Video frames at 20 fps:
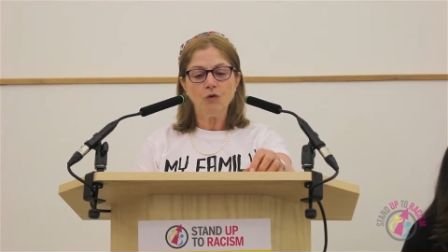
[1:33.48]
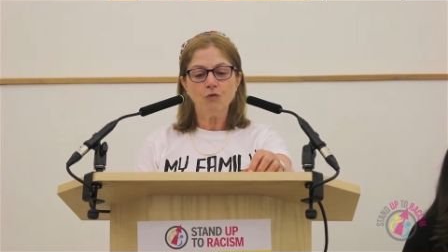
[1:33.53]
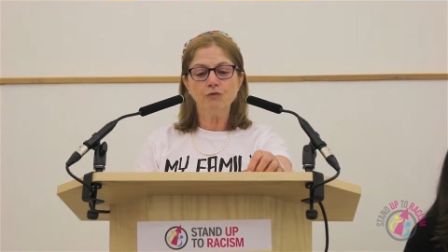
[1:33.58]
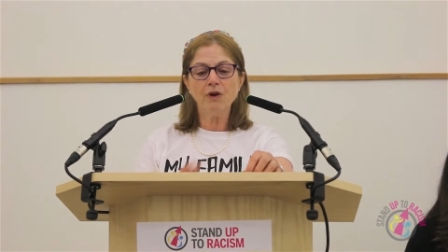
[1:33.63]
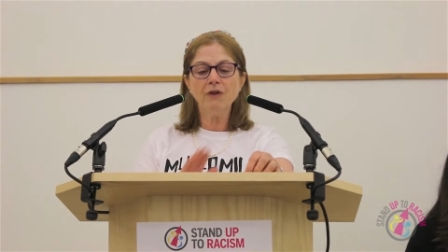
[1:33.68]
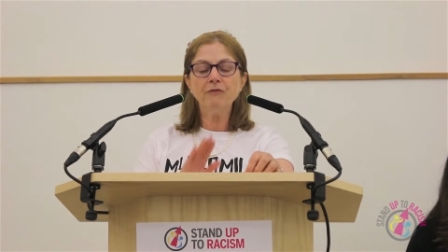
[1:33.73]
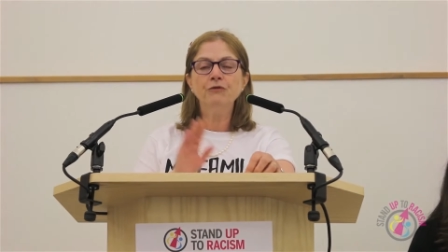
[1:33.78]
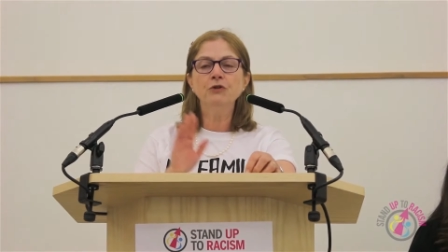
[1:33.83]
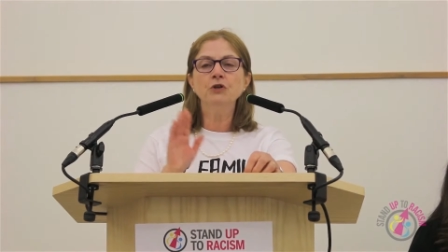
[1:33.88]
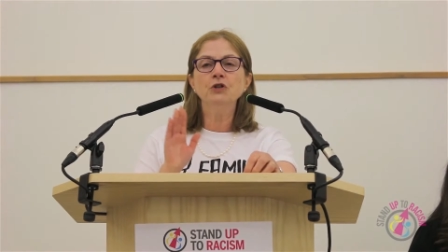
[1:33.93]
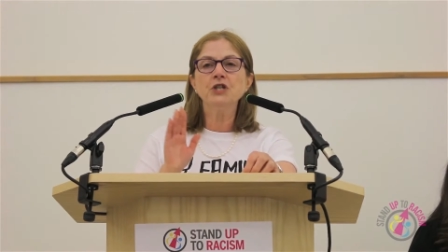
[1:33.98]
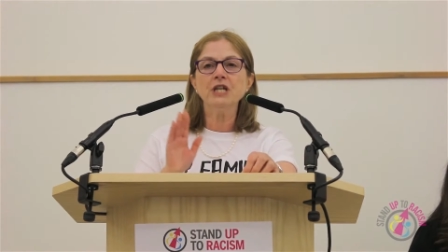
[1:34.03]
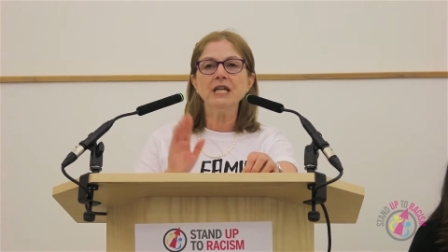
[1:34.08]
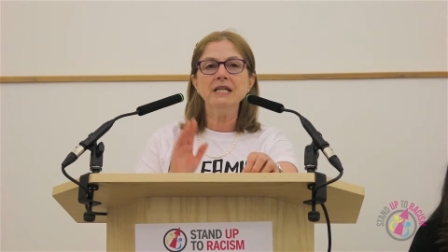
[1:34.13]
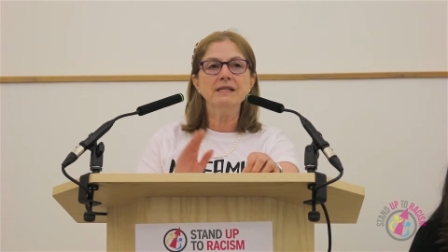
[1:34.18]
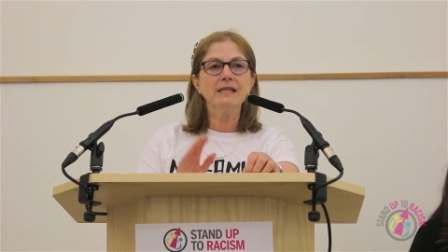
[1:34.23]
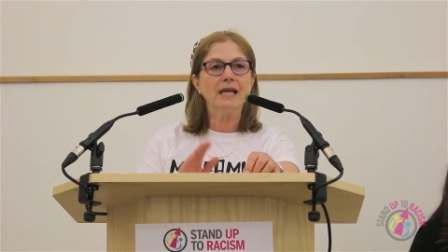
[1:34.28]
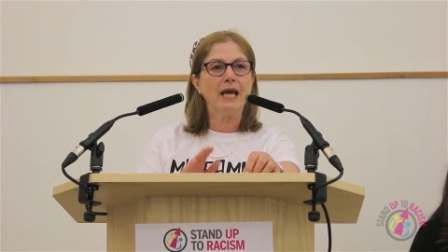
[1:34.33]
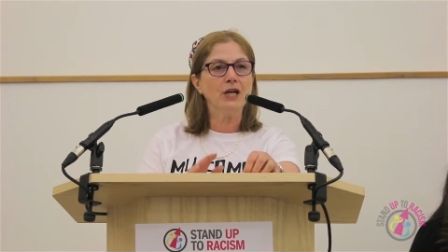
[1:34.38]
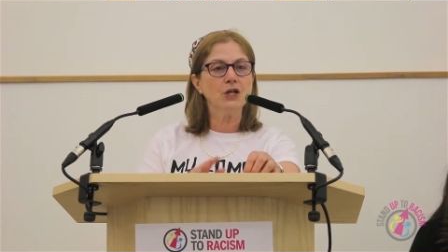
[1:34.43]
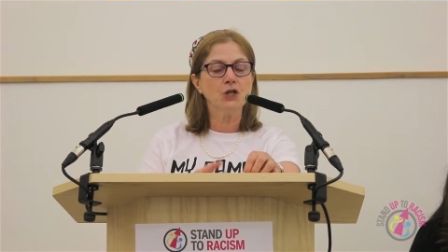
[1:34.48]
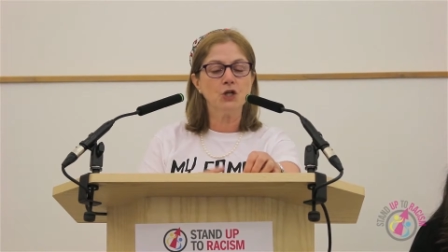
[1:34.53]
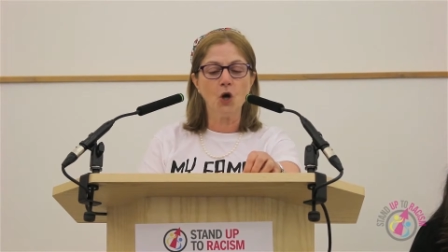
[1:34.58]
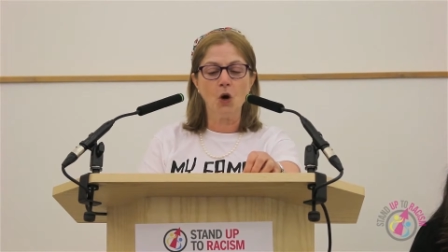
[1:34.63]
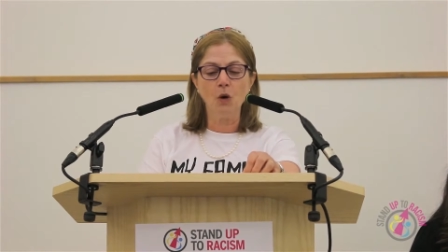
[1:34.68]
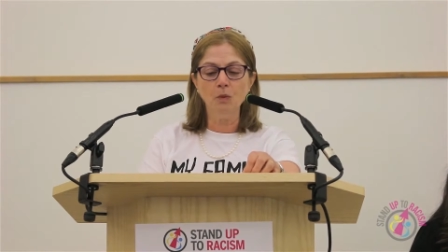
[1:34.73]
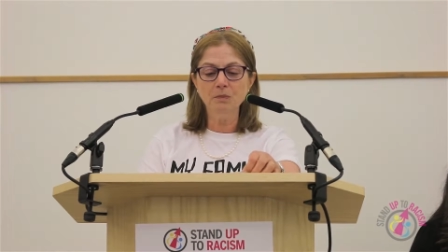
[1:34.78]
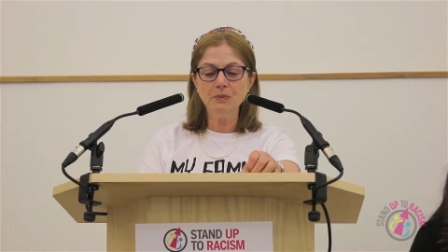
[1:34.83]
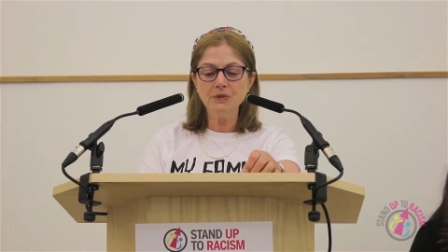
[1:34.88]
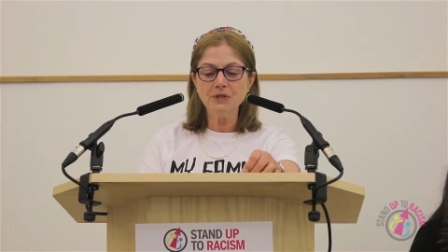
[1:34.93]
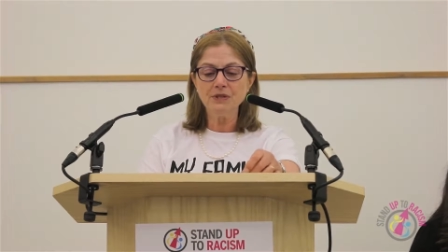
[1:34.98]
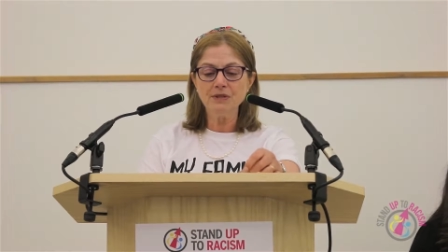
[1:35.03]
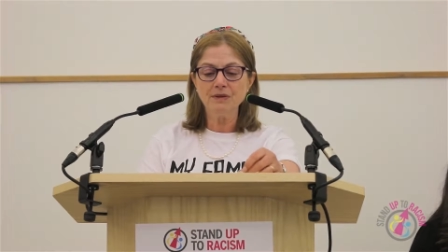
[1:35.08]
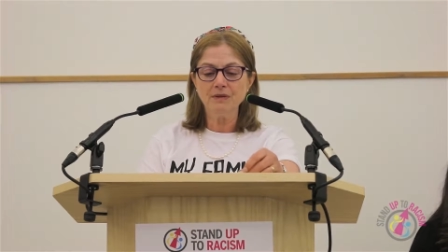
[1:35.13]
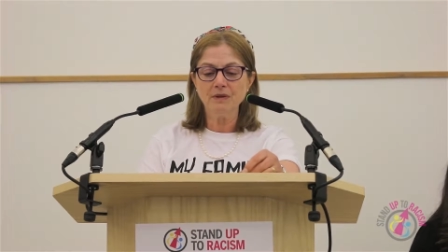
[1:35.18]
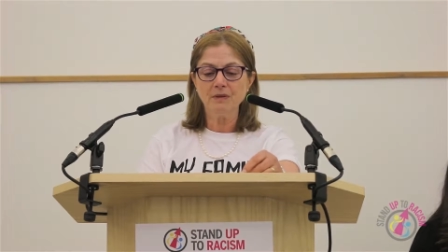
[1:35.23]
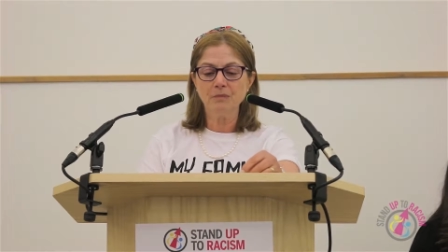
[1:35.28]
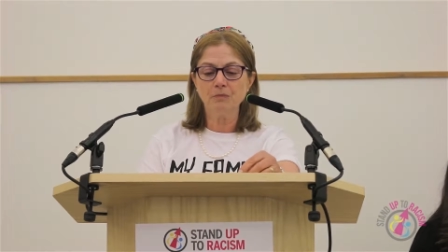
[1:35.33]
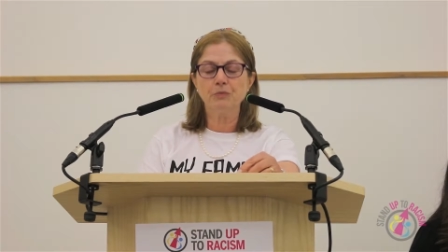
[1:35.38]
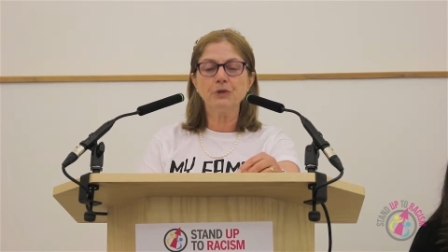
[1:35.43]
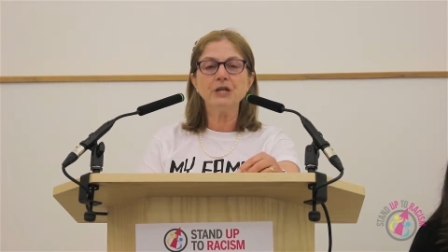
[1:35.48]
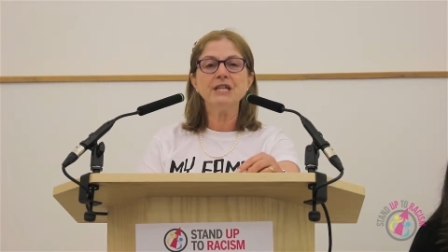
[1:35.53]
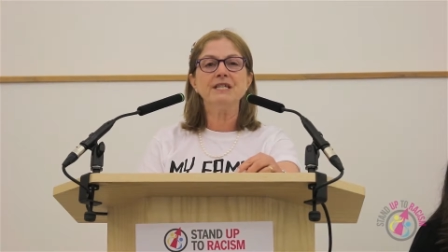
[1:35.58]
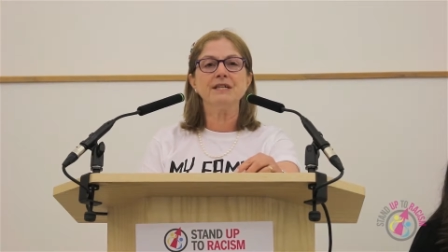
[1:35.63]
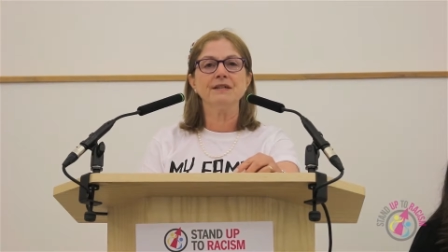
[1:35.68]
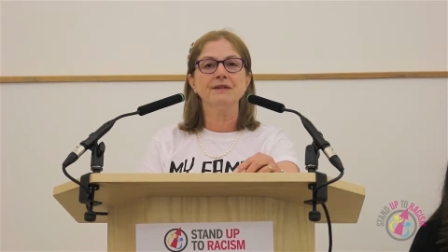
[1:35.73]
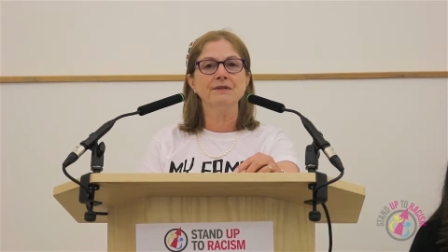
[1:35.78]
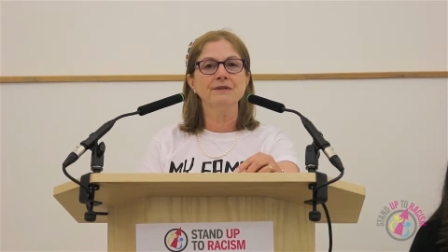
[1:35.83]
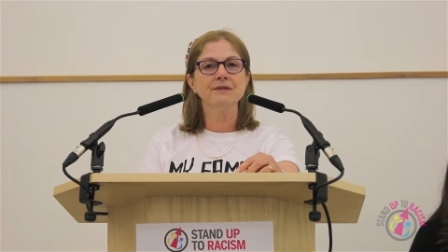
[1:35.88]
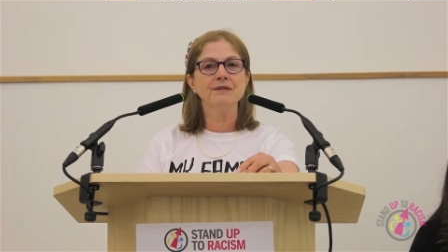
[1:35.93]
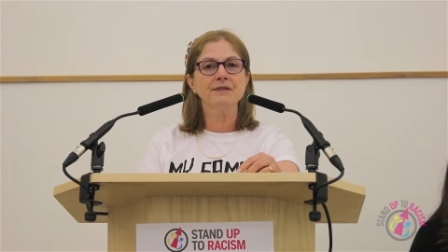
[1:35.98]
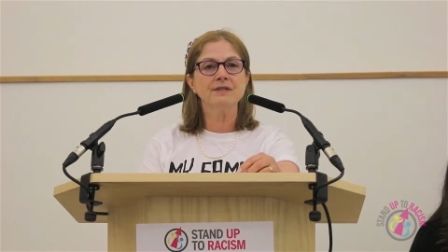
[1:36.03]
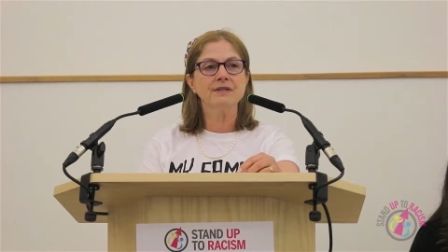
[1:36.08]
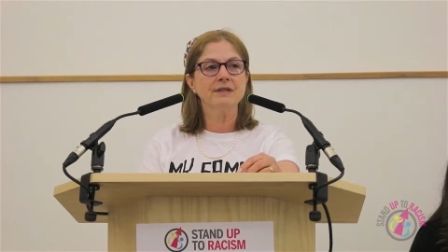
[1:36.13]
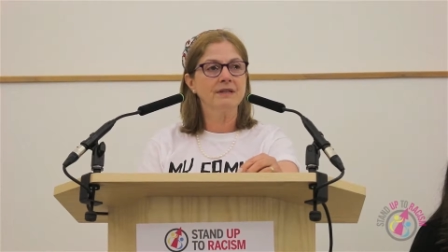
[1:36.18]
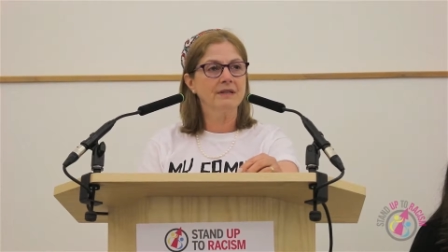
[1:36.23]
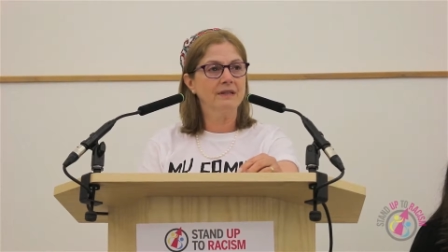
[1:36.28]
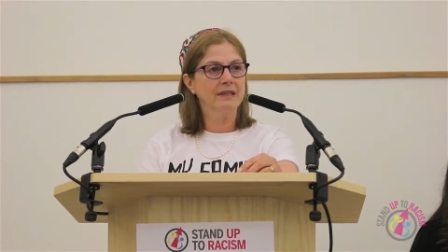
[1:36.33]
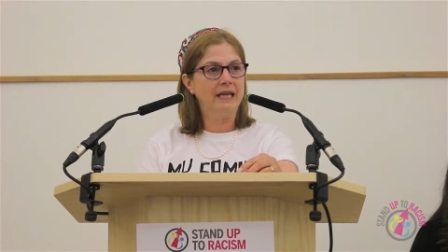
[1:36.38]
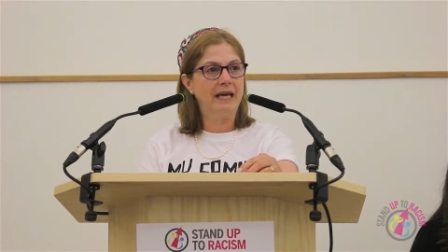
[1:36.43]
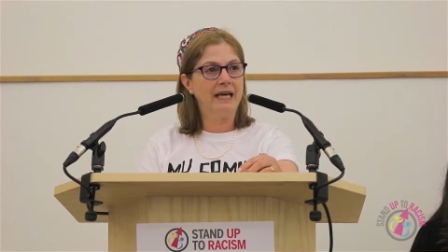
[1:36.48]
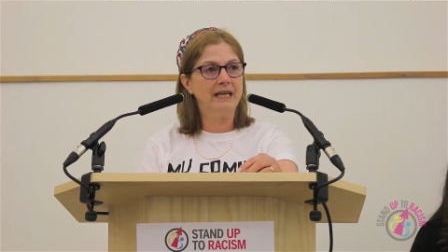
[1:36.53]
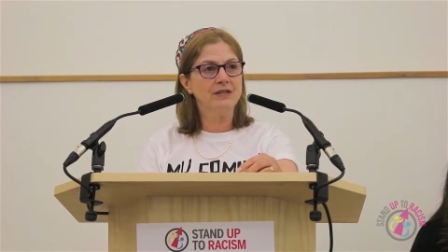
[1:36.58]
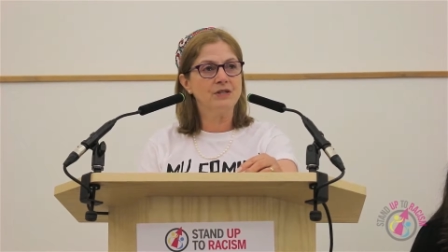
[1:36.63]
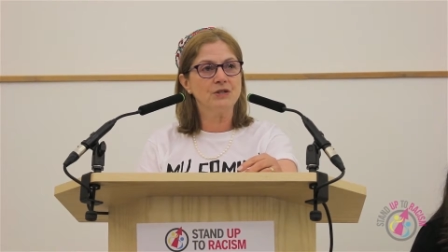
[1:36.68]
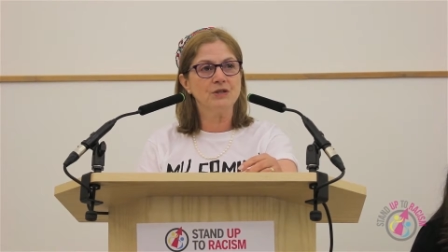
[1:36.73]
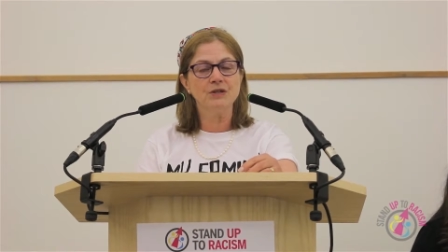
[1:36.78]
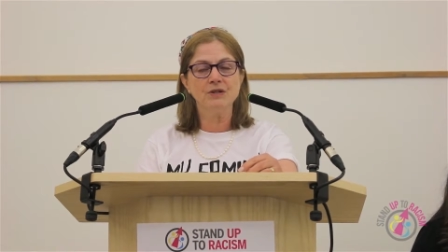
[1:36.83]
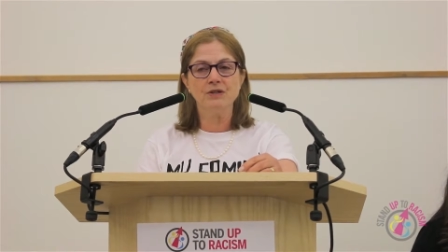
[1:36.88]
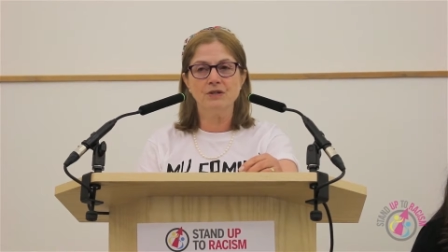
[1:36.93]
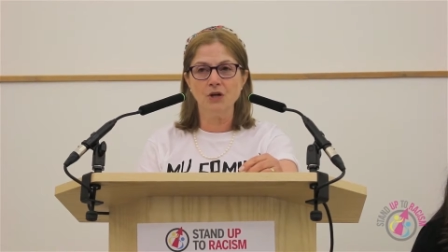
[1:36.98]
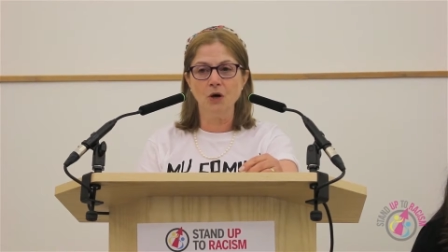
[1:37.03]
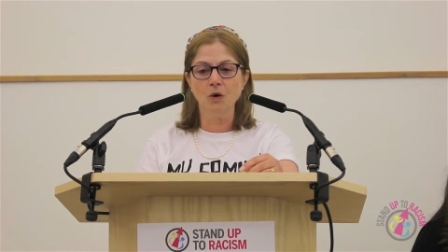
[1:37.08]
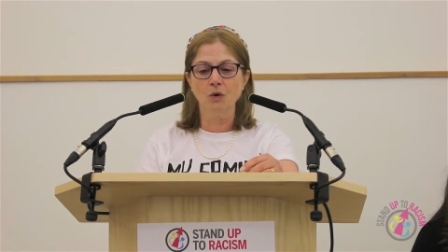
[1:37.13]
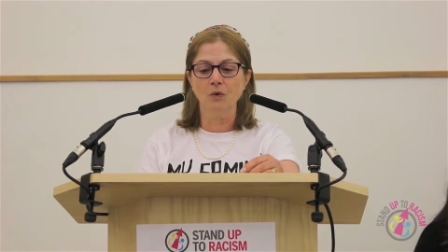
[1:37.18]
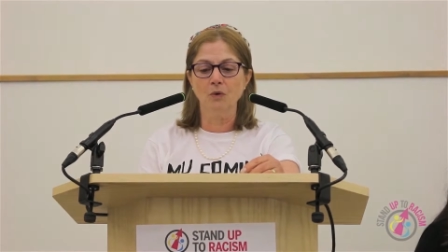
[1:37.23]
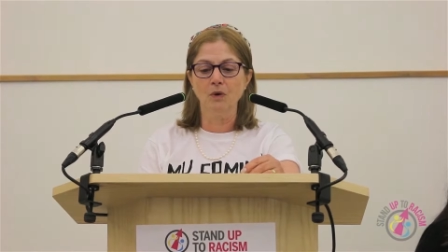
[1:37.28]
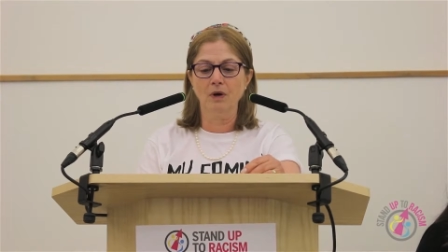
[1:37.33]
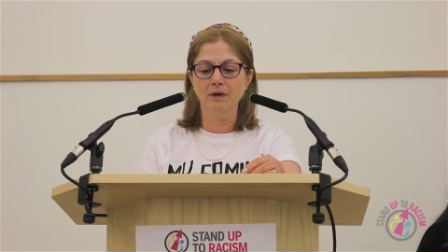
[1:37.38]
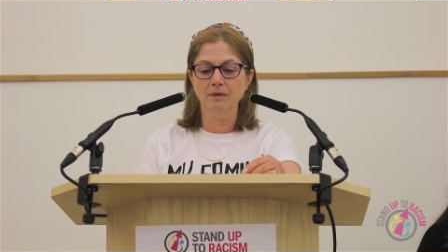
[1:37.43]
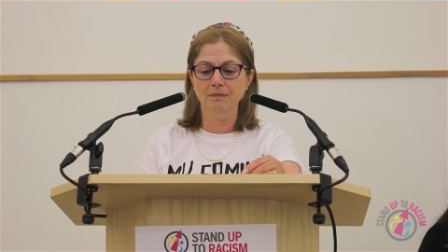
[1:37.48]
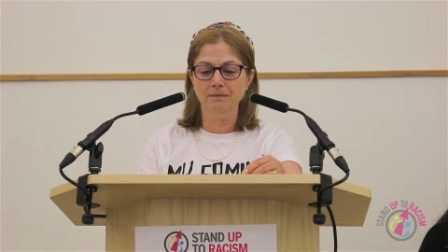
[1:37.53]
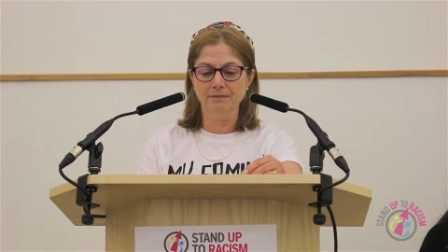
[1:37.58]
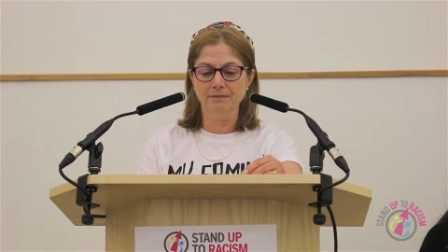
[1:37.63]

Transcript: refugees get jobs, Britons get dole.